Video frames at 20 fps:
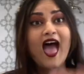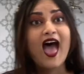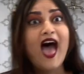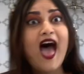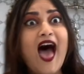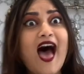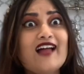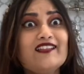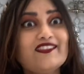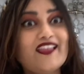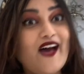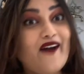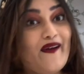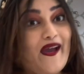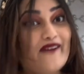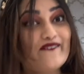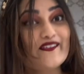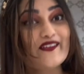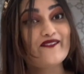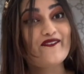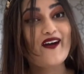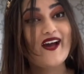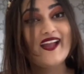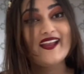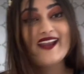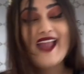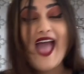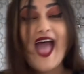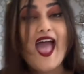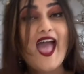Hello everyone
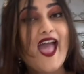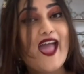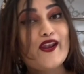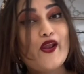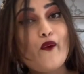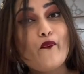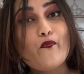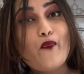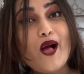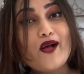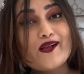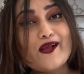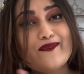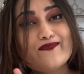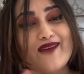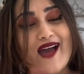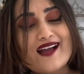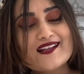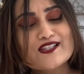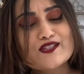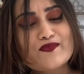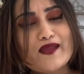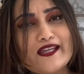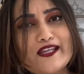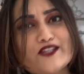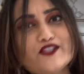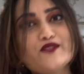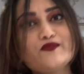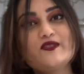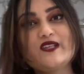and welcome back to my
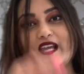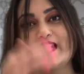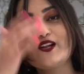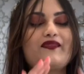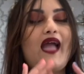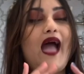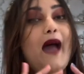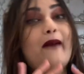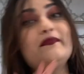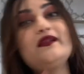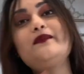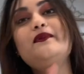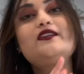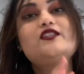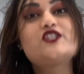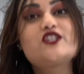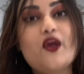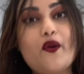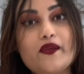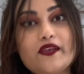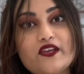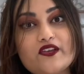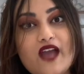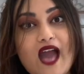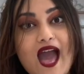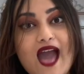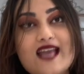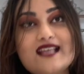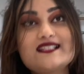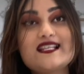YouTube channel. I'm going to be showing you
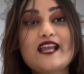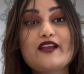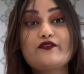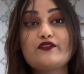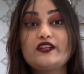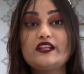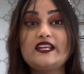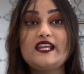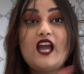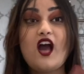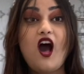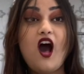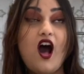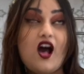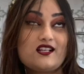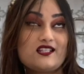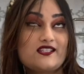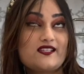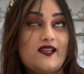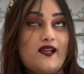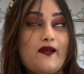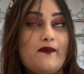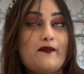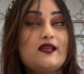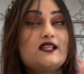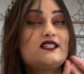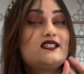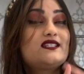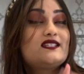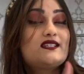guys a really awesome,
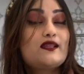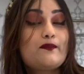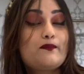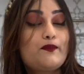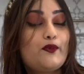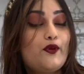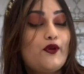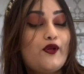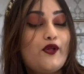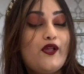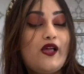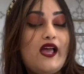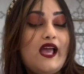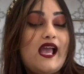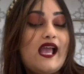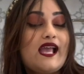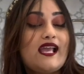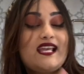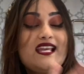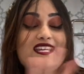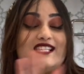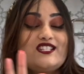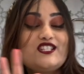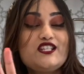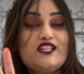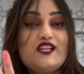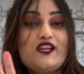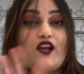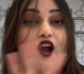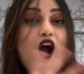simple,
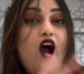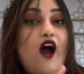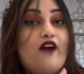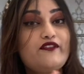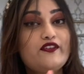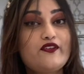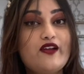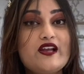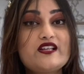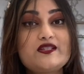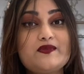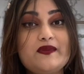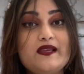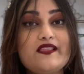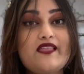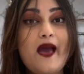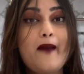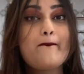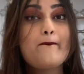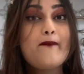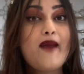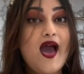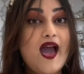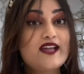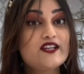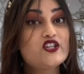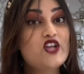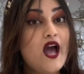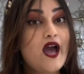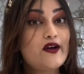easy coffee recipe that my
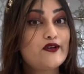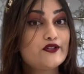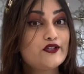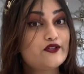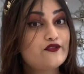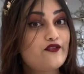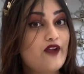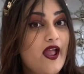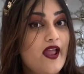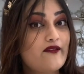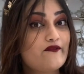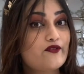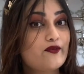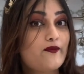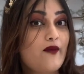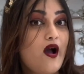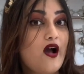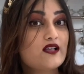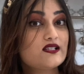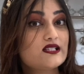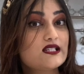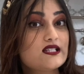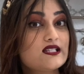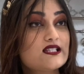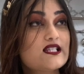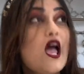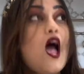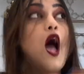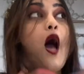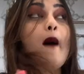childhood friend from Boston's
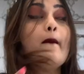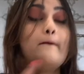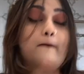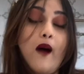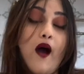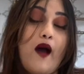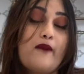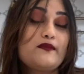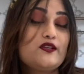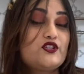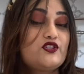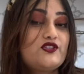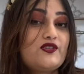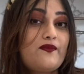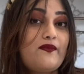mom used to